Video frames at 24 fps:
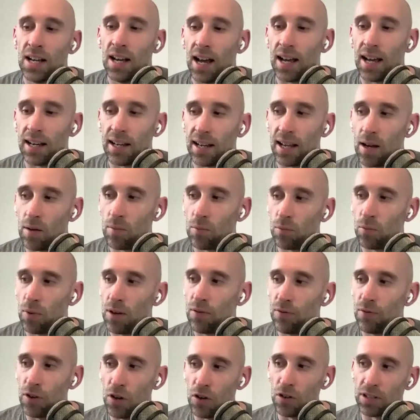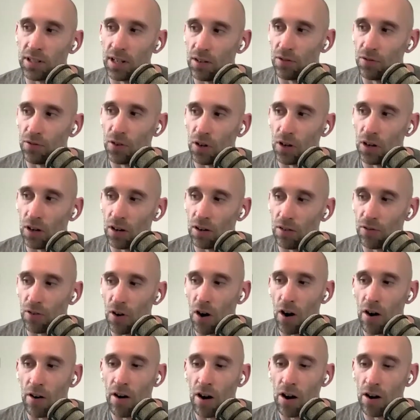And um, we've used it for, for
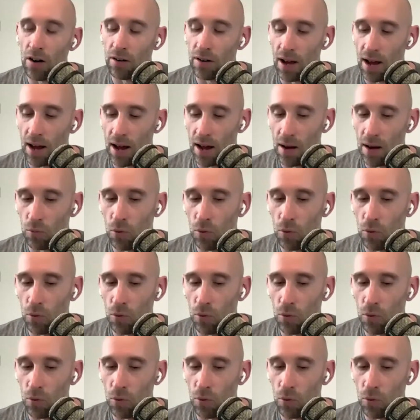our own uh,